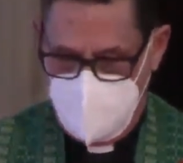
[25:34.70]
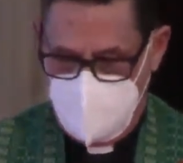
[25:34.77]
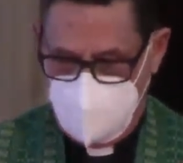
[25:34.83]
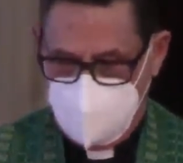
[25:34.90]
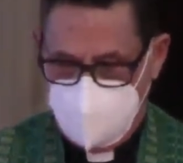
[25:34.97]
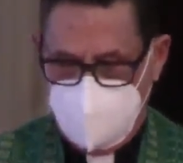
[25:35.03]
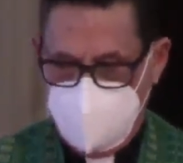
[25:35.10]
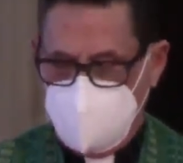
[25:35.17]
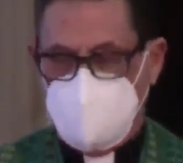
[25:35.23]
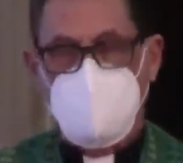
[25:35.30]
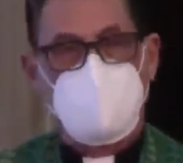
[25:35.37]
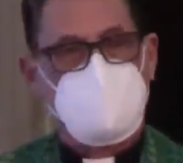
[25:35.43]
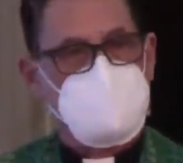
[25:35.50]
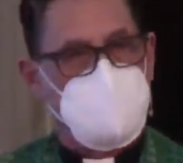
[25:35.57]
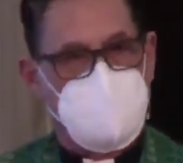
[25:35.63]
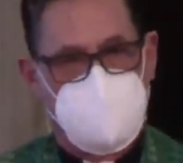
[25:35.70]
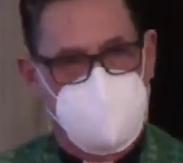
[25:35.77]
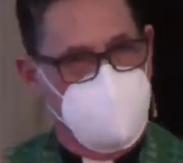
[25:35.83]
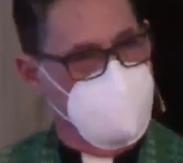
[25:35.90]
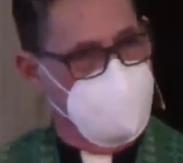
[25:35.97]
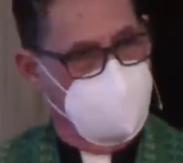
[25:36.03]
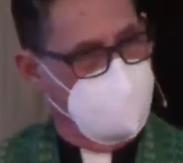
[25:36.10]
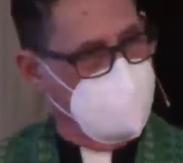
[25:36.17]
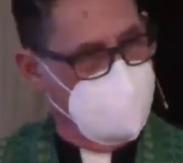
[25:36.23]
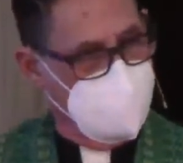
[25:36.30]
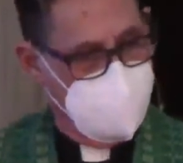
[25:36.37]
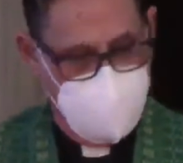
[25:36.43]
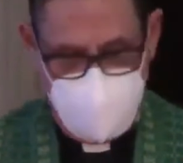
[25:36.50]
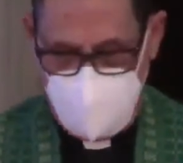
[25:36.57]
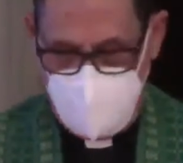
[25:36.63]
The list goes on.
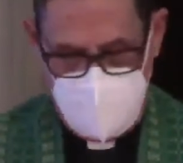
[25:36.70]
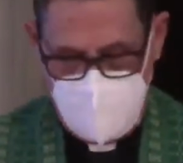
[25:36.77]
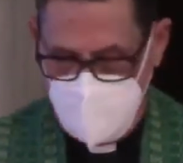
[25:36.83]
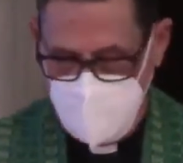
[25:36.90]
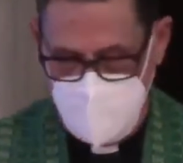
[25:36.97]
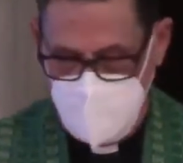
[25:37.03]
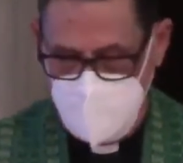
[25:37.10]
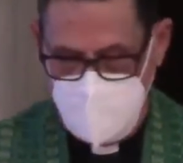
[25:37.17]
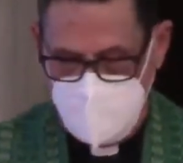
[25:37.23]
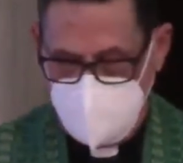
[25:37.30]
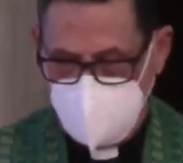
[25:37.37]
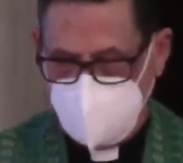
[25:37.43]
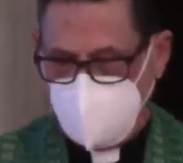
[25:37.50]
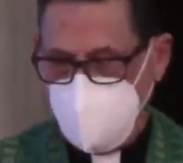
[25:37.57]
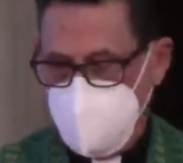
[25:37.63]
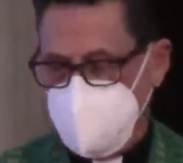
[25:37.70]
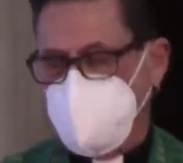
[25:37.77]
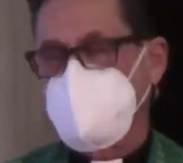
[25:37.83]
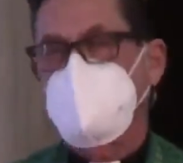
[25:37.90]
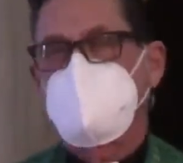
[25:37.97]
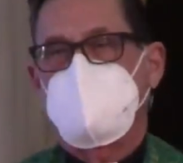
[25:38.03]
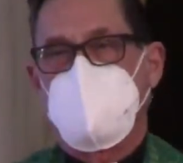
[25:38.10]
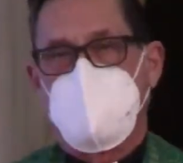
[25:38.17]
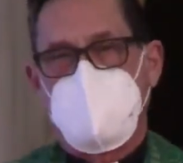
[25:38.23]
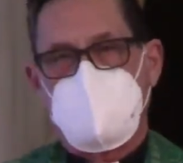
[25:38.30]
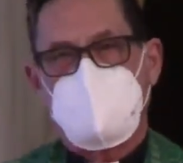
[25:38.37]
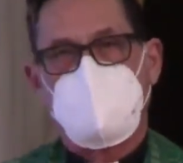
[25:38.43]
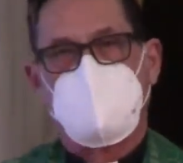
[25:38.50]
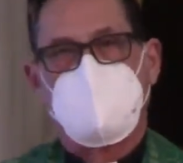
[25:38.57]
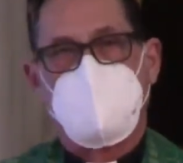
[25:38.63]
Increasing
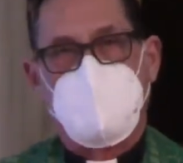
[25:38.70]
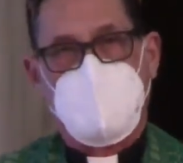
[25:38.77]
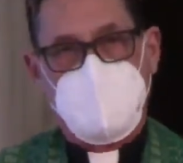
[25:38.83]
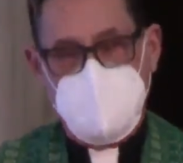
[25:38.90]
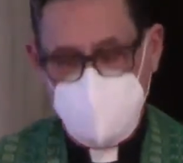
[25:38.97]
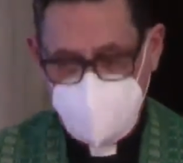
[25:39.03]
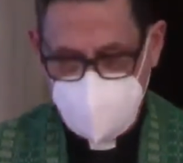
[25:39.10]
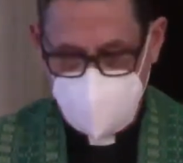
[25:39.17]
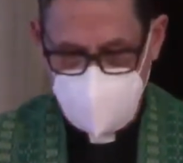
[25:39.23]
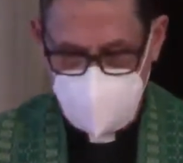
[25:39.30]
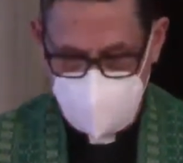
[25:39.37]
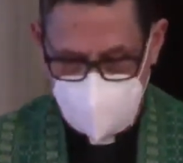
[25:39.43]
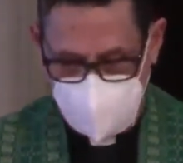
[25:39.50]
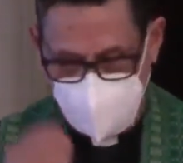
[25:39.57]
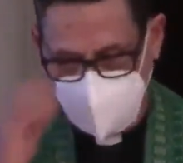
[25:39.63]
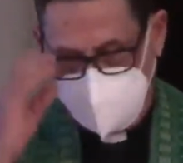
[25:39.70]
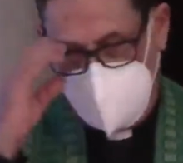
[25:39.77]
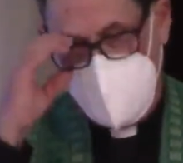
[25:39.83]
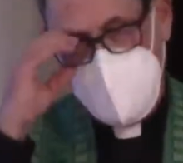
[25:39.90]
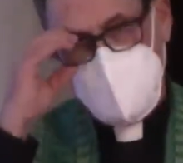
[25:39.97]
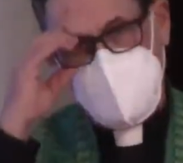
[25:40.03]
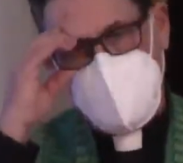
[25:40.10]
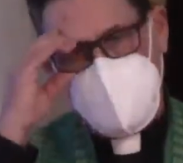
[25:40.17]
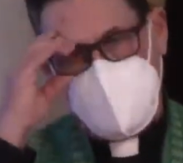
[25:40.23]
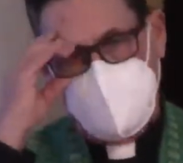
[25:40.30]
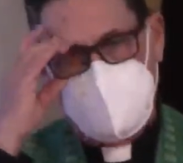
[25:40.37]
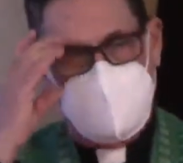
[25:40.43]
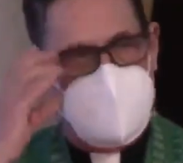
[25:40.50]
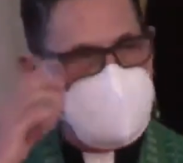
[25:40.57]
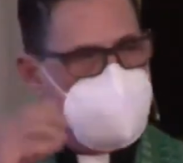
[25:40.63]
attacks on Asians, blacks,
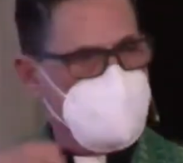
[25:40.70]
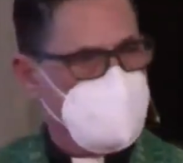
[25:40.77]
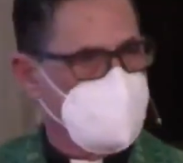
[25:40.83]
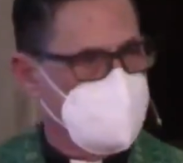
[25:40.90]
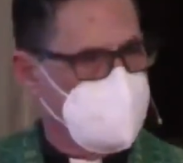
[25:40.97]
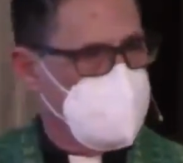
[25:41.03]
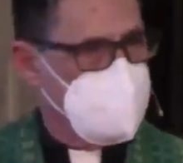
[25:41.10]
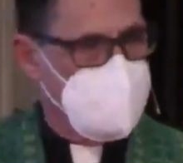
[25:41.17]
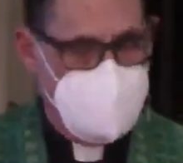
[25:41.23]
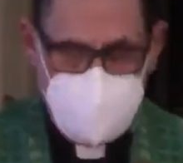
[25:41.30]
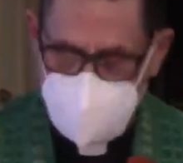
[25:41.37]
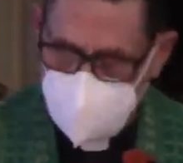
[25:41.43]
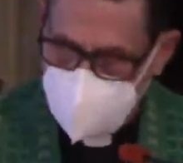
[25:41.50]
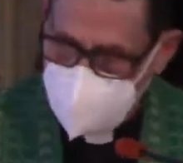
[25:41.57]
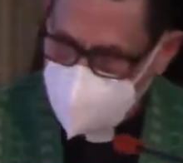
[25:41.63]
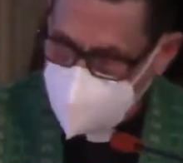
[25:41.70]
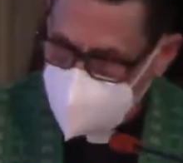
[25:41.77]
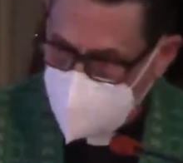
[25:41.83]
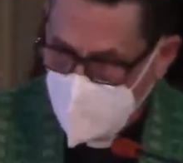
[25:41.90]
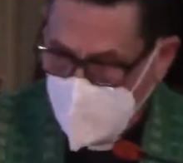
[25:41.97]
Muslims, Jews,